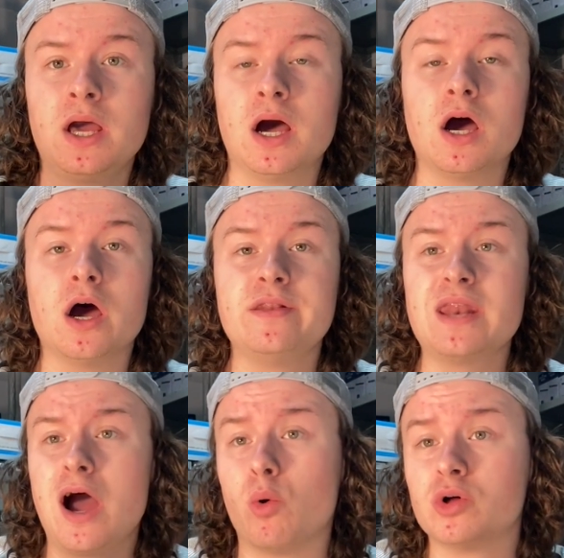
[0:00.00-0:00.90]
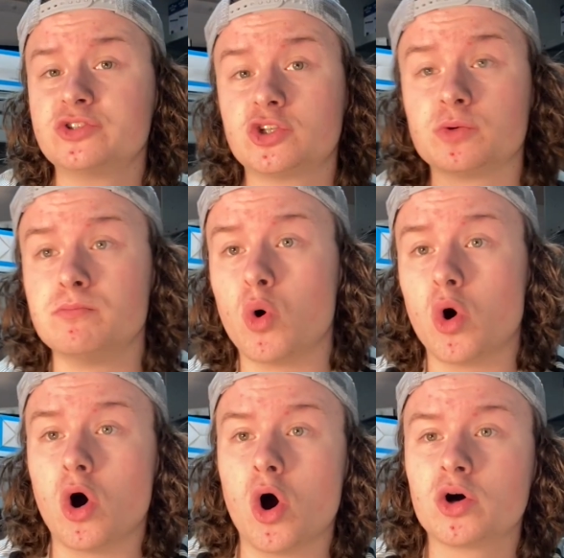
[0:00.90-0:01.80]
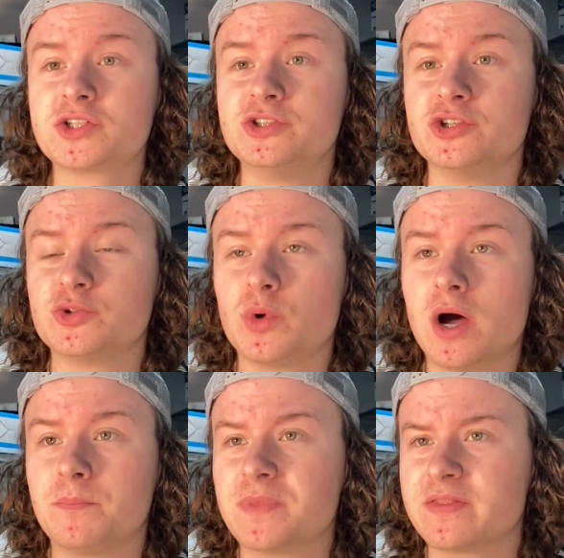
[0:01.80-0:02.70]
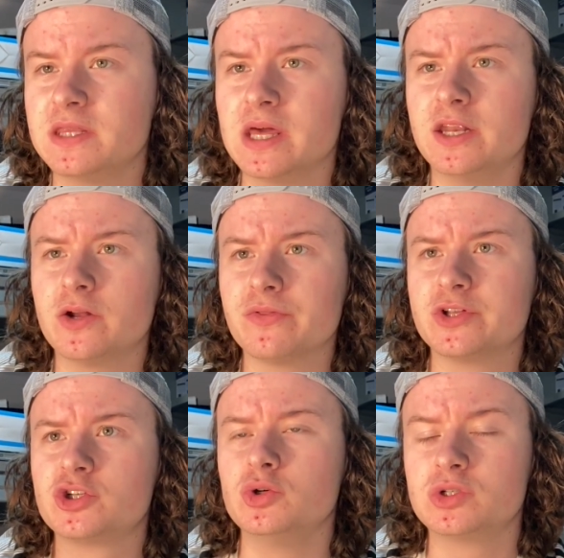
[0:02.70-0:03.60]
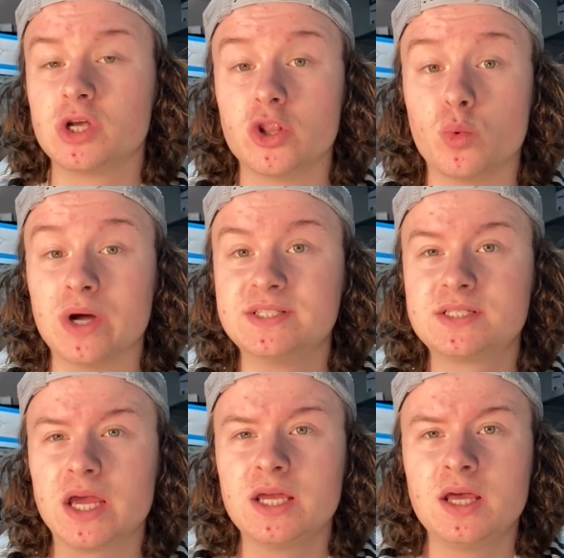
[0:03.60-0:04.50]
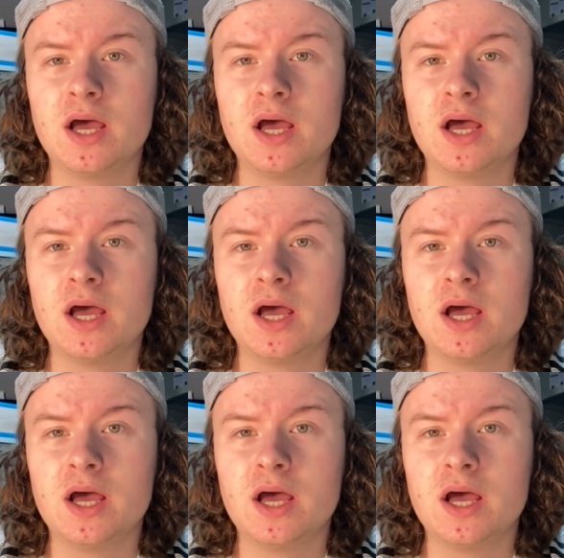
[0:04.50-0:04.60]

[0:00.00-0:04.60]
Uh, now onto some more auctions as well. I think they ended on the Tuesday or the Wednesday.